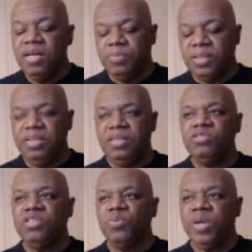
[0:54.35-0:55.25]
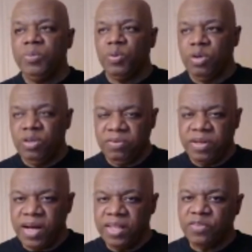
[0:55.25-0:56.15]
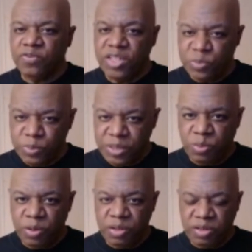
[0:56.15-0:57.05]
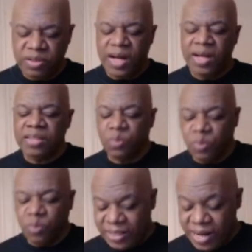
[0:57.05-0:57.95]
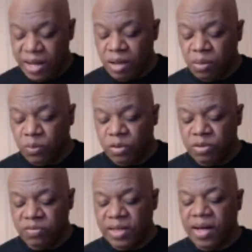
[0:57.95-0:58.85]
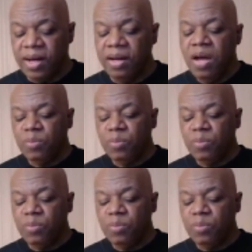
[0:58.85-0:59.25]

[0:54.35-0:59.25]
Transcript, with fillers: But then there's the Rhema word of God, the fresh breathed word of God, the right now word of God,